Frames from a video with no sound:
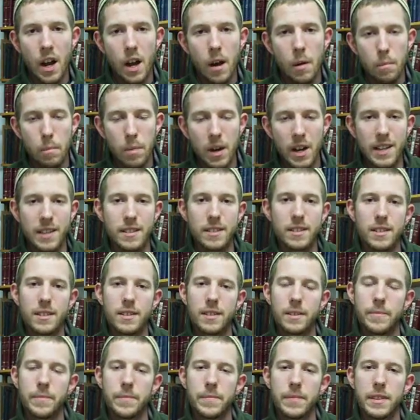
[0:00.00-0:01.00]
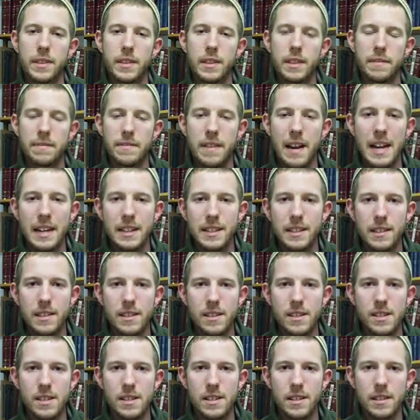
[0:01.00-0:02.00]
But the fact
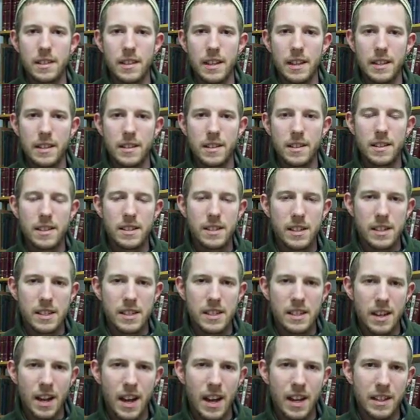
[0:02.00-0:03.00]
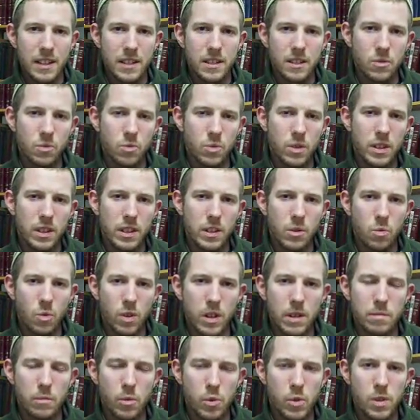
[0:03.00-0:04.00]
is that this is not really
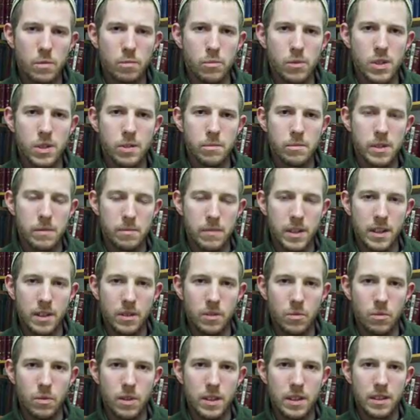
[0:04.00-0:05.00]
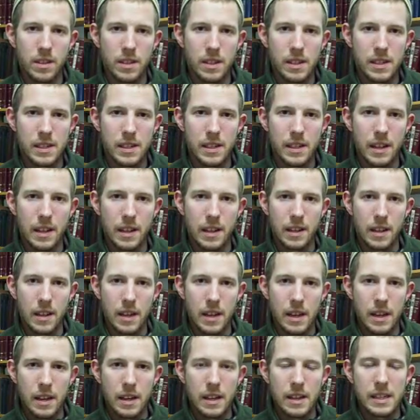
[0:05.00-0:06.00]
what most Muslims mean when they say
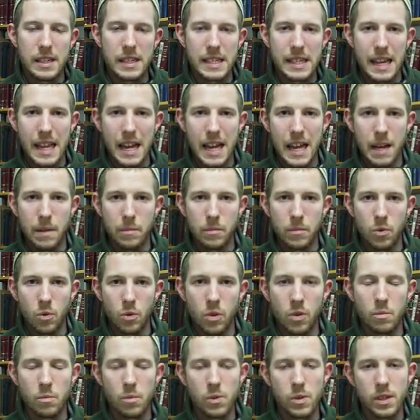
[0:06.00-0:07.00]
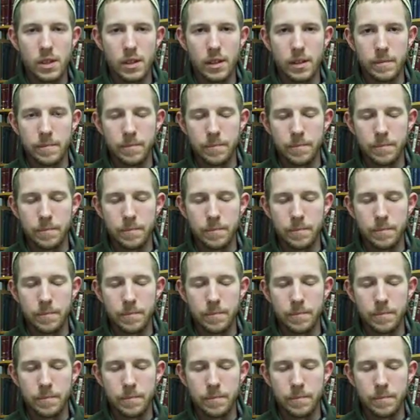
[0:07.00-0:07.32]
Islam or Muslim,